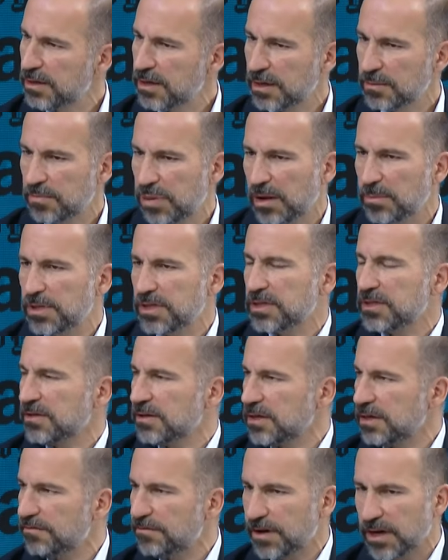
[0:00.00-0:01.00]
And public
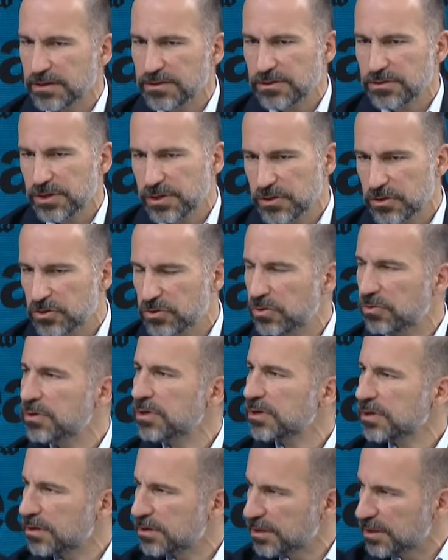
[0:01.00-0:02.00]
investors,
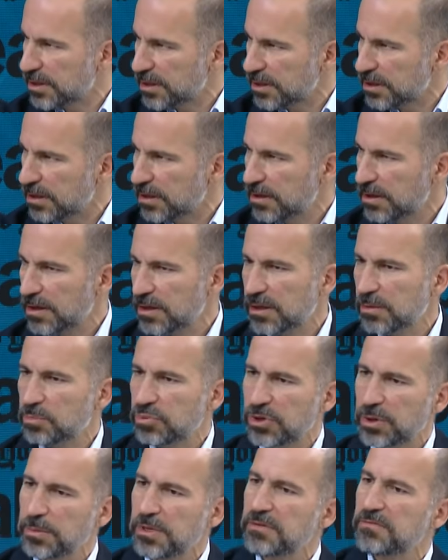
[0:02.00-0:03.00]
historically, the
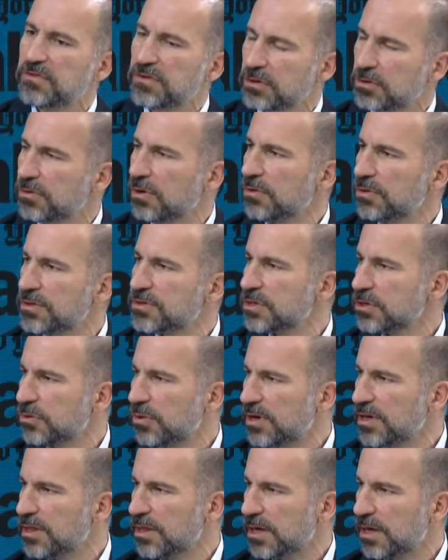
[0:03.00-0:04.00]
premium for growth isn't
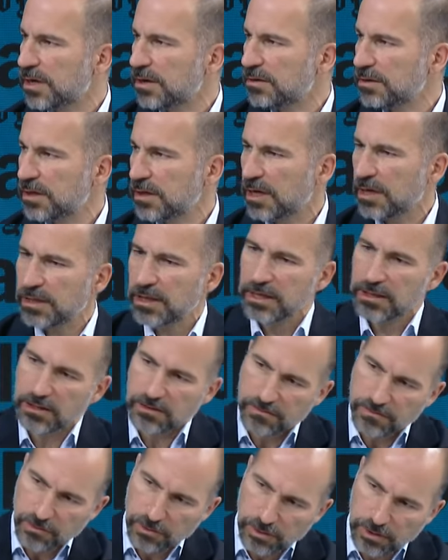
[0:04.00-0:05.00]
quite there, and they
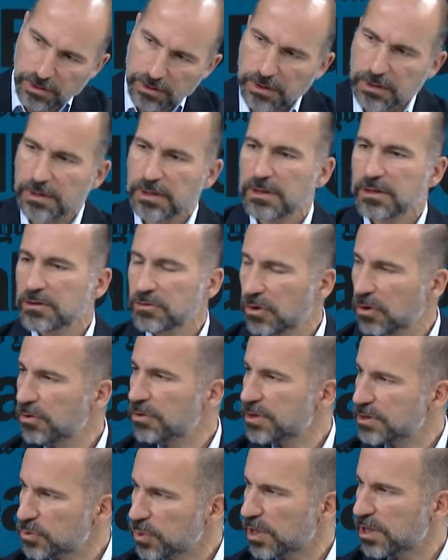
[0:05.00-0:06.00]
look for
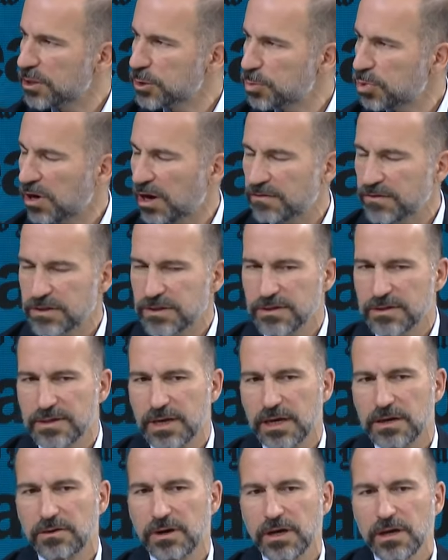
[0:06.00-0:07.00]
growth as well as profits, et
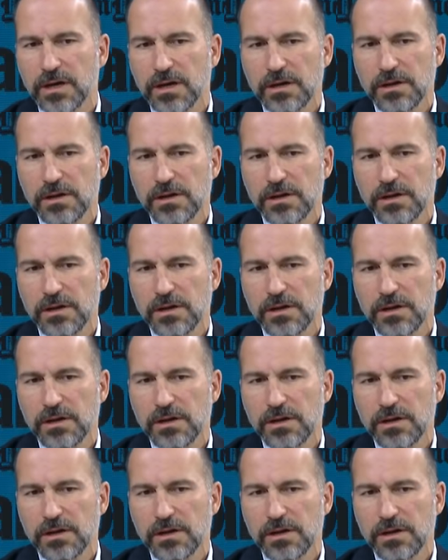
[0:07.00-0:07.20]
cetera.